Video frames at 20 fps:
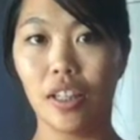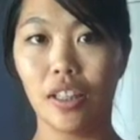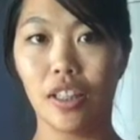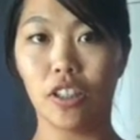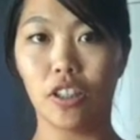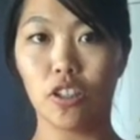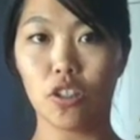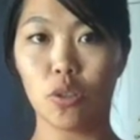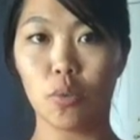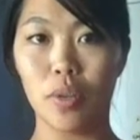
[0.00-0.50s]

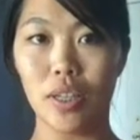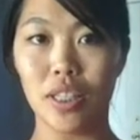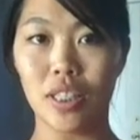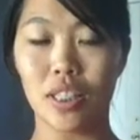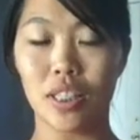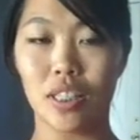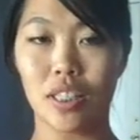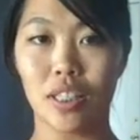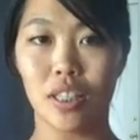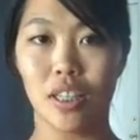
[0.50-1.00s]
little
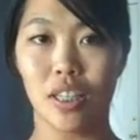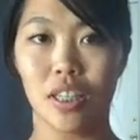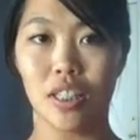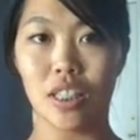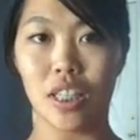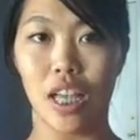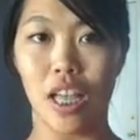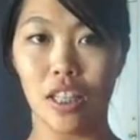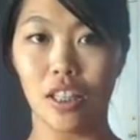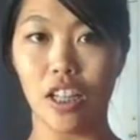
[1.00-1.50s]
twist
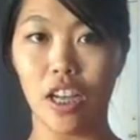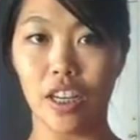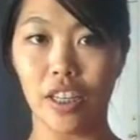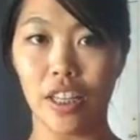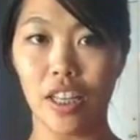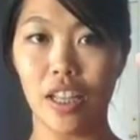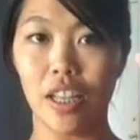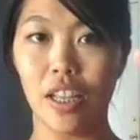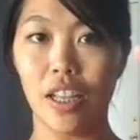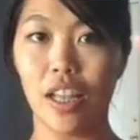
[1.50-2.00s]
to
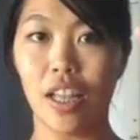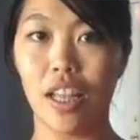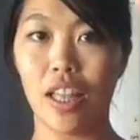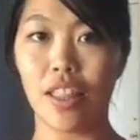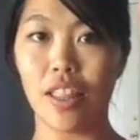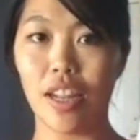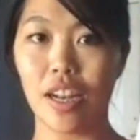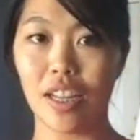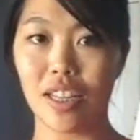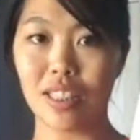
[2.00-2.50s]
unlock it
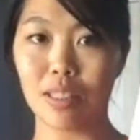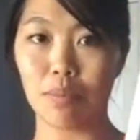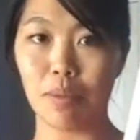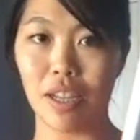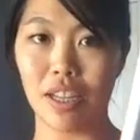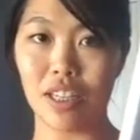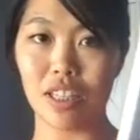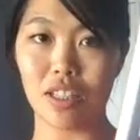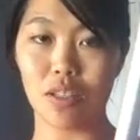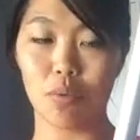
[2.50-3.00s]
and then
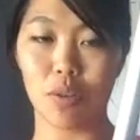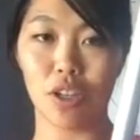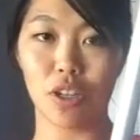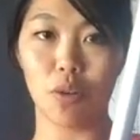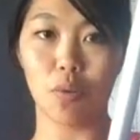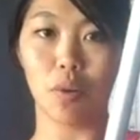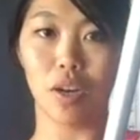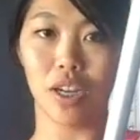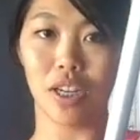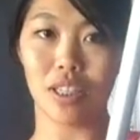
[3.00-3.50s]
expand it to where
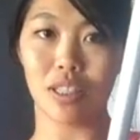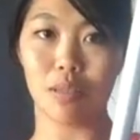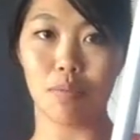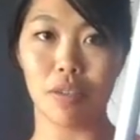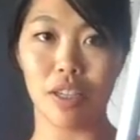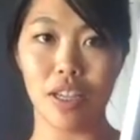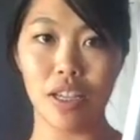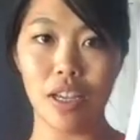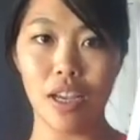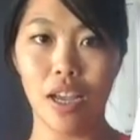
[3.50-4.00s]
you want it to
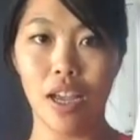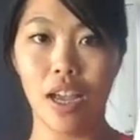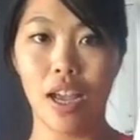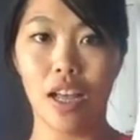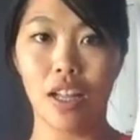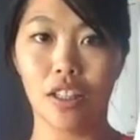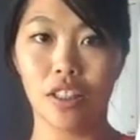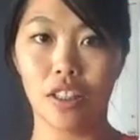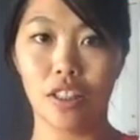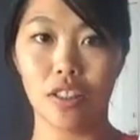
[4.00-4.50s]
be.
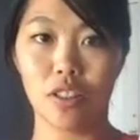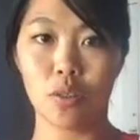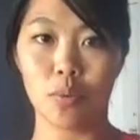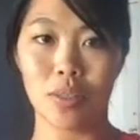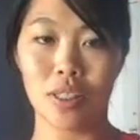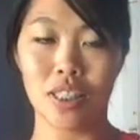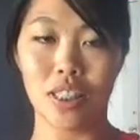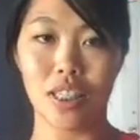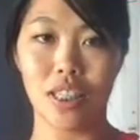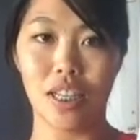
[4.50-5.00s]

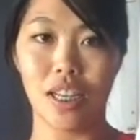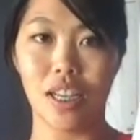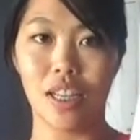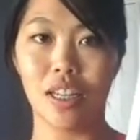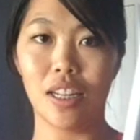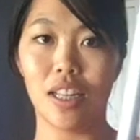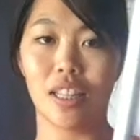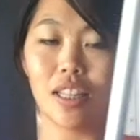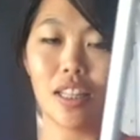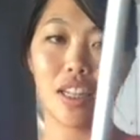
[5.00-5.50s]
Twist it
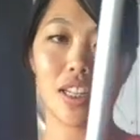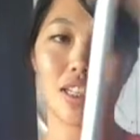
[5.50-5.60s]
again and